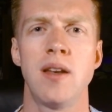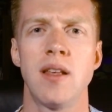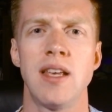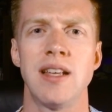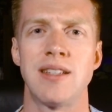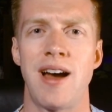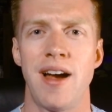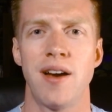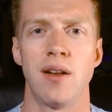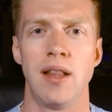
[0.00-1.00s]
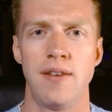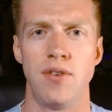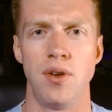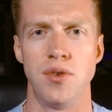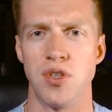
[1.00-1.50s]
the entire
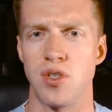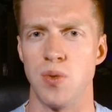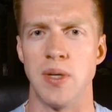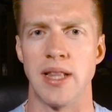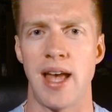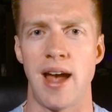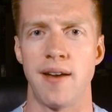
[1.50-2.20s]
level just doing that.